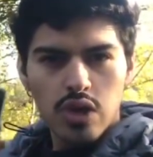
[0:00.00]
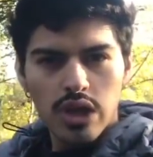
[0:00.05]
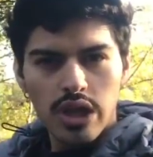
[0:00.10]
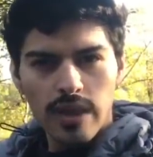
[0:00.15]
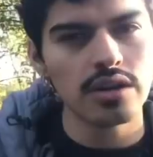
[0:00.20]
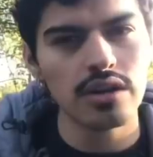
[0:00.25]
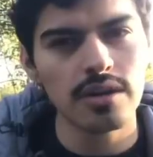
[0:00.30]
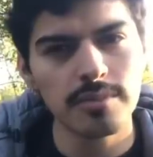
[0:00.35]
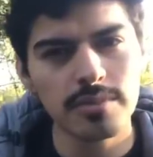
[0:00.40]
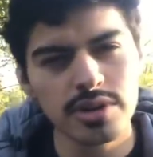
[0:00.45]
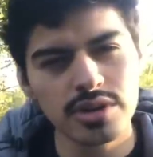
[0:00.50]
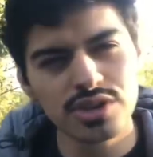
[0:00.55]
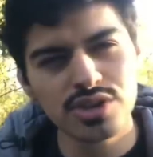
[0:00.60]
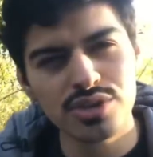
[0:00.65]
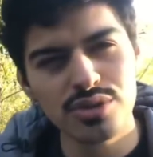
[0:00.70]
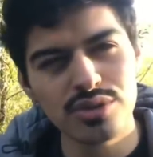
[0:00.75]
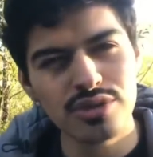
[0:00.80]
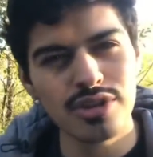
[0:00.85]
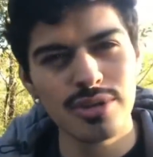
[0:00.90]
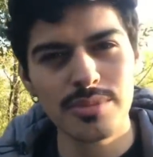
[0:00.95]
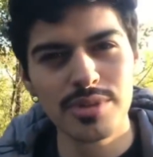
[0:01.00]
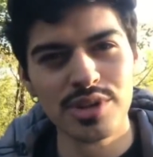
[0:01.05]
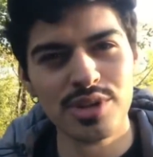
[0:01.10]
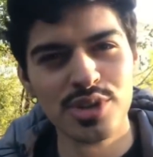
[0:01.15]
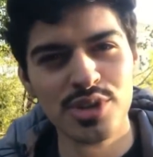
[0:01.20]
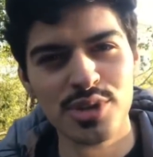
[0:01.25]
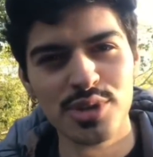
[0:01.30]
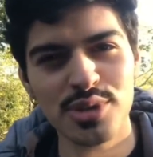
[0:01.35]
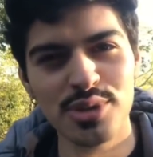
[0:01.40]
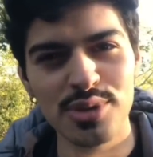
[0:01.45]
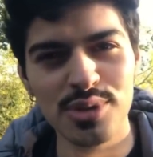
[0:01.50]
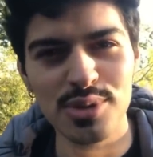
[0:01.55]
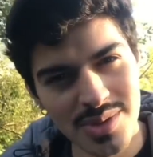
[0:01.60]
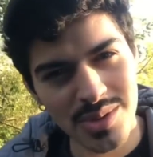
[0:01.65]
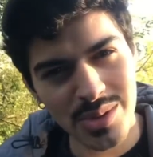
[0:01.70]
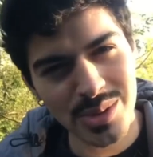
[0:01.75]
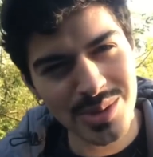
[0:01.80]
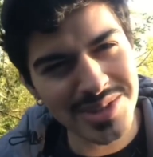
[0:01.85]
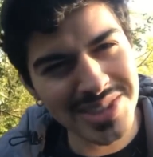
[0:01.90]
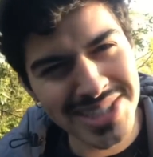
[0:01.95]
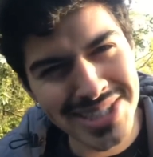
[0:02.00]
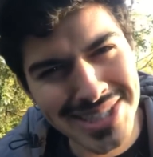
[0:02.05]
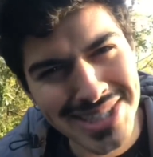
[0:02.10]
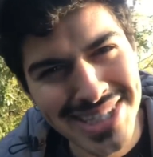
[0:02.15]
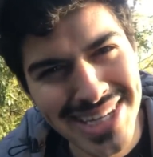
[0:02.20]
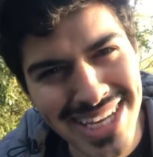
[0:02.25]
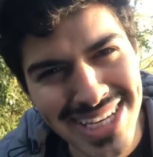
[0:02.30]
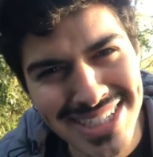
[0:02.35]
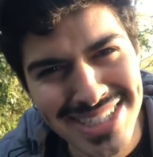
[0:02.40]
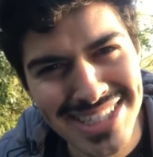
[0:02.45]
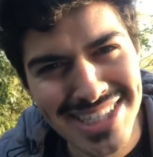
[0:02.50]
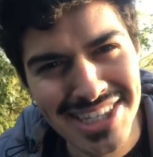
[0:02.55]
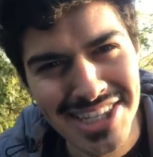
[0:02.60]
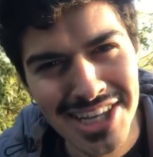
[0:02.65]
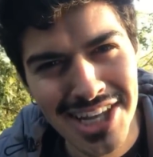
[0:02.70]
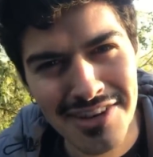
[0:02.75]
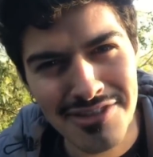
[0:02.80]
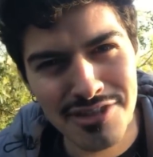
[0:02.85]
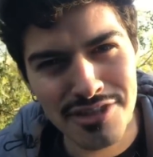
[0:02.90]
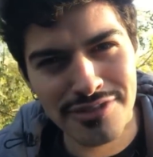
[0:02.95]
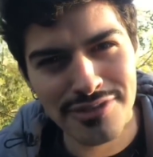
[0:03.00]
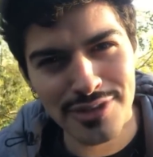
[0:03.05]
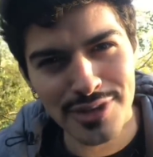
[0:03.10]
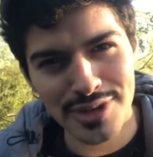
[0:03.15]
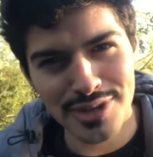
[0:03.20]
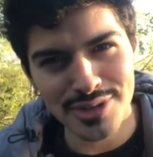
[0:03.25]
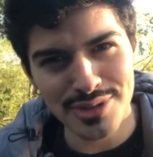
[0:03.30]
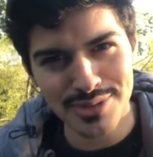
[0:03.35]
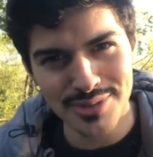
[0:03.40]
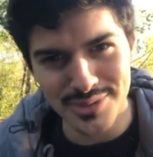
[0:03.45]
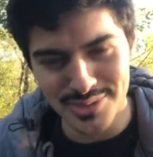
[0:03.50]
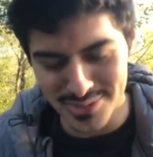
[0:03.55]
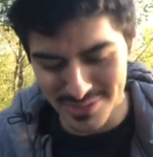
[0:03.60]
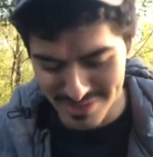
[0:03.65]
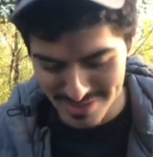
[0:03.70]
Number two, number two. Who's this next lover for you?